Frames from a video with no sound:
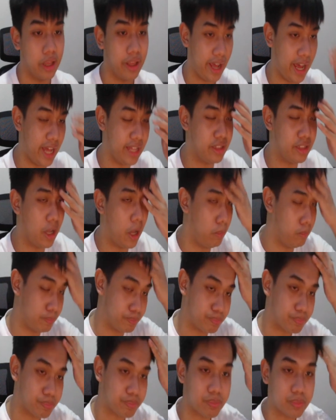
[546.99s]
And
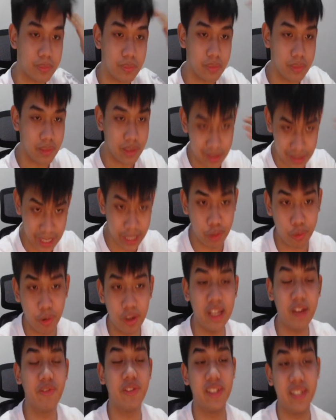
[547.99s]
like what
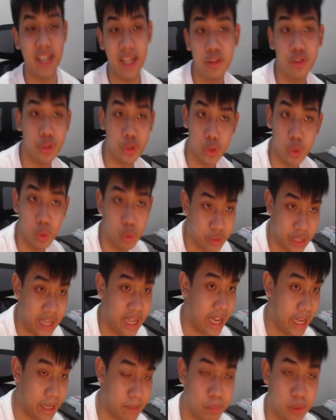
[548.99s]
I've said to you,
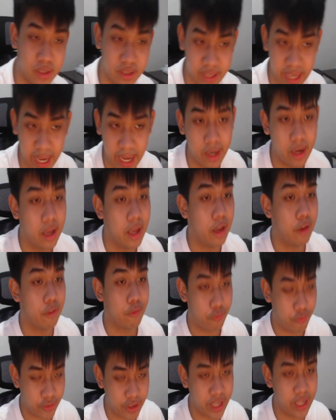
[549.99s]
okay, 8%
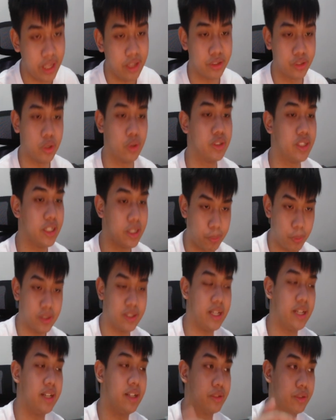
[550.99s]
fee, so
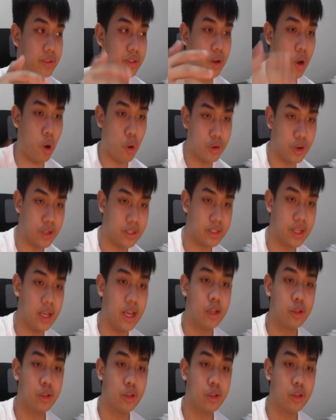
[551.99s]
6% is to the owners,